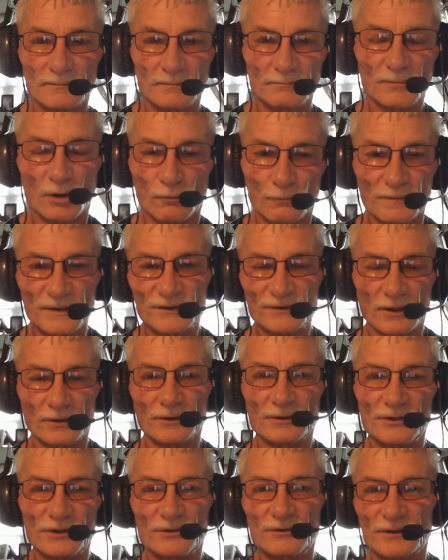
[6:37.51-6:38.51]
But when we
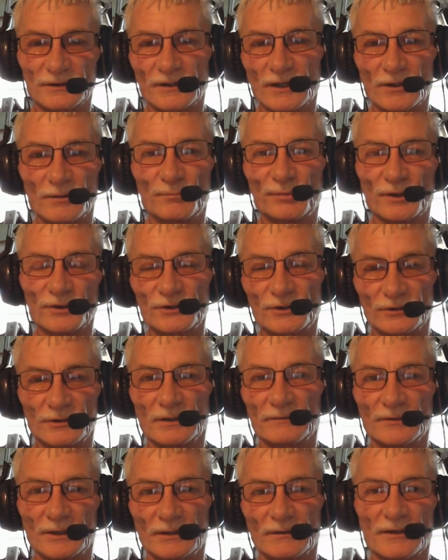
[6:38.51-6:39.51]
started using their birth
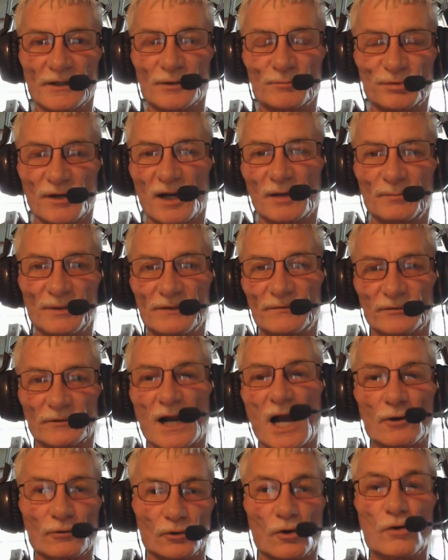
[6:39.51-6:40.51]
certificate, their property for
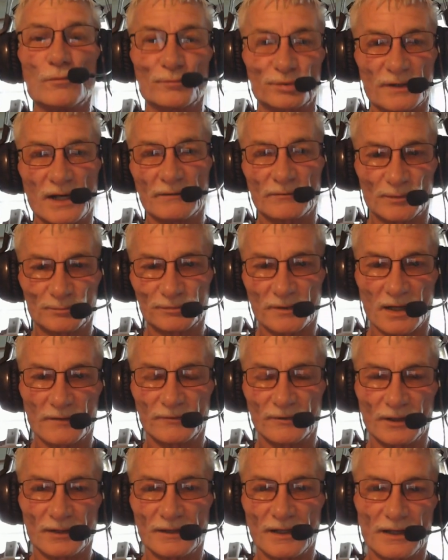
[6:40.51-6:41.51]
our own private
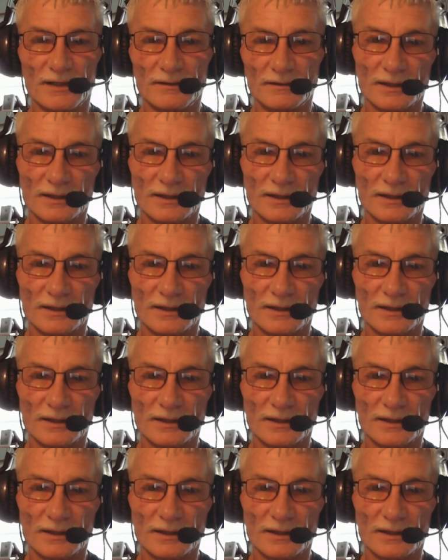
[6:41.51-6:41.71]
profit and gain,